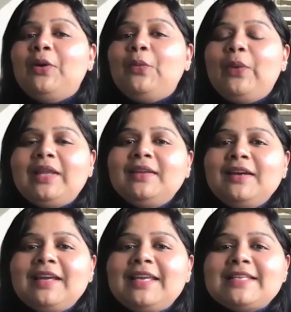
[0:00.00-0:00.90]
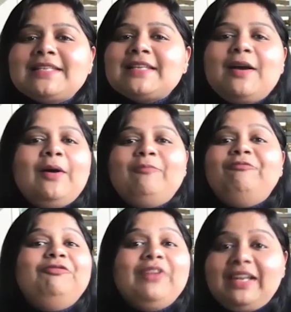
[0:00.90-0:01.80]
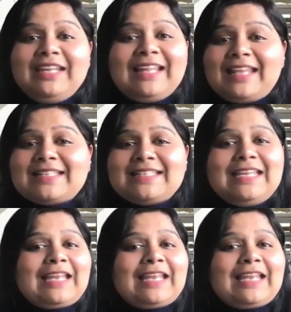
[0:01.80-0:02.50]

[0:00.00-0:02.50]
weather is very crazy.